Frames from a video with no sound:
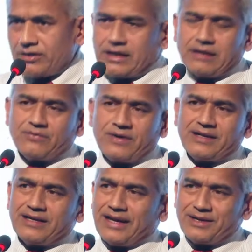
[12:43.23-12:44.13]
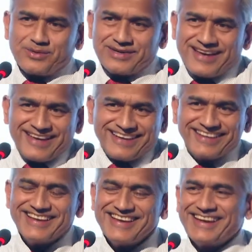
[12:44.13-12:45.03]
And finally, I don't want to
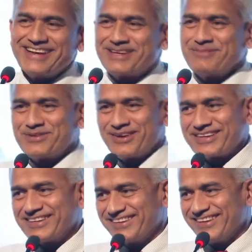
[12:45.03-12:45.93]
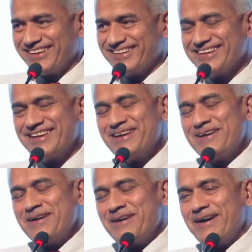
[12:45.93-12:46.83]
keep talking long.
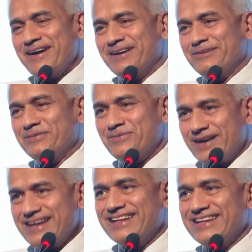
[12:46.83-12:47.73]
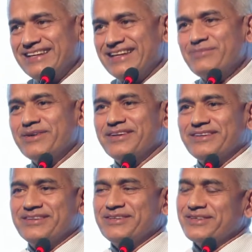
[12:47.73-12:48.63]
Finally, let me
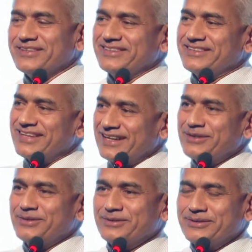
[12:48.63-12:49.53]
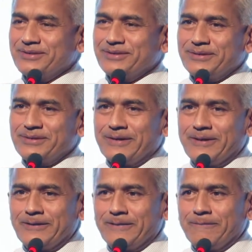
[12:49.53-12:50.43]
tell you,
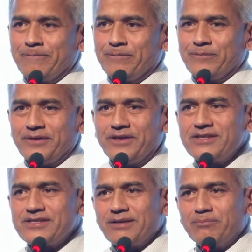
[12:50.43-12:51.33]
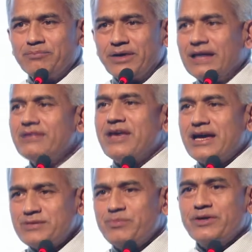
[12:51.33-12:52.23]
there is a health
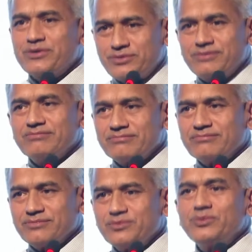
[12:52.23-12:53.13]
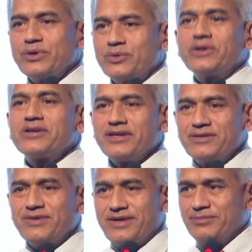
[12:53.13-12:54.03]
aspect to a working
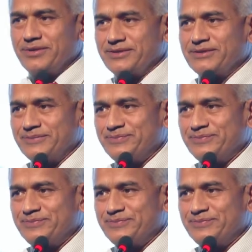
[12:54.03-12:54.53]
environment.